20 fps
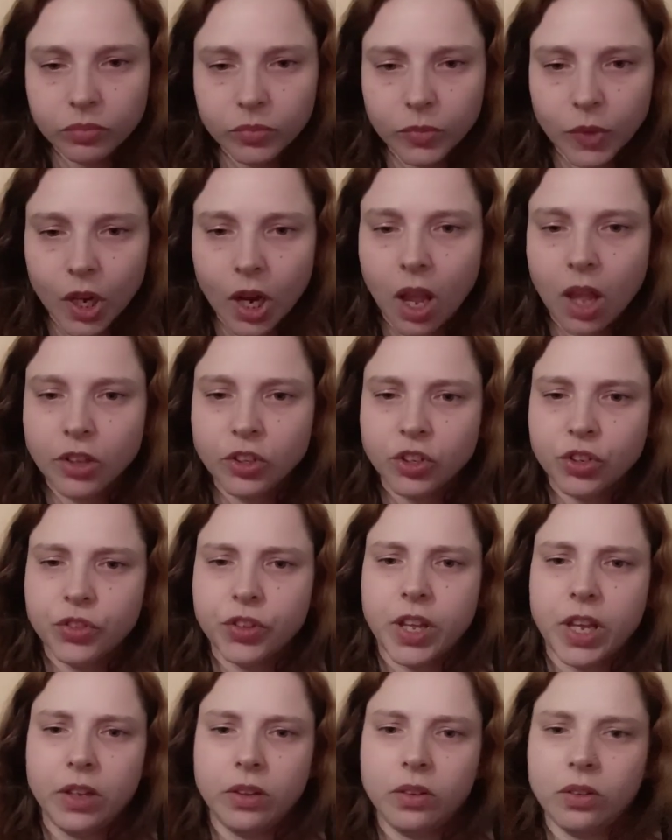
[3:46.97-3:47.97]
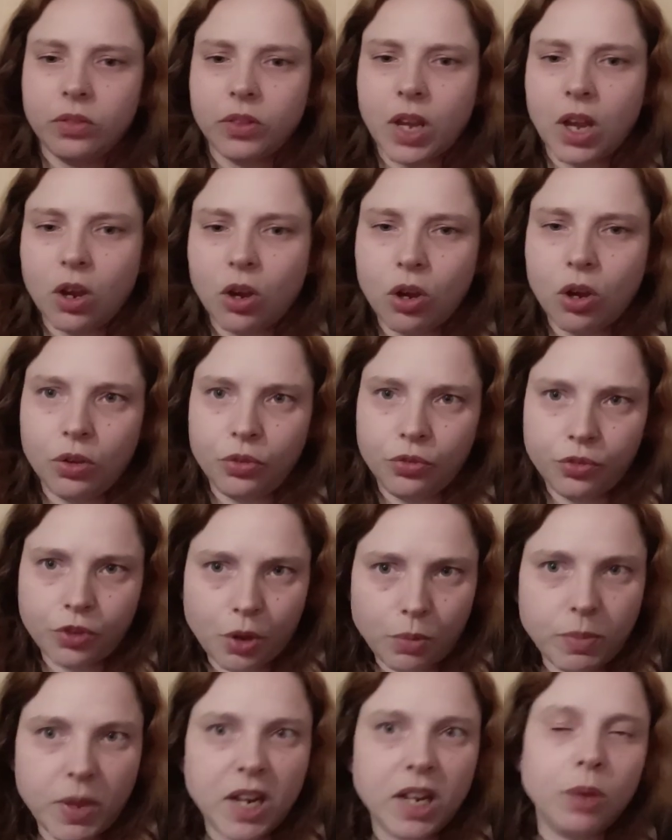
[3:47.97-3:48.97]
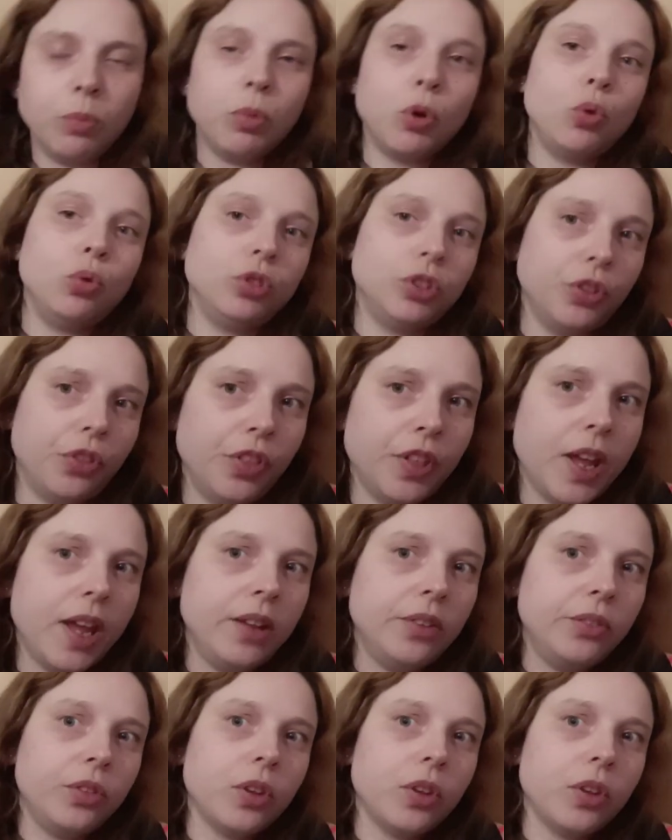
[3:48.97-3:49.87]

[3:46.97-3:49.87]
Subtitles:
I just think there are so many important things.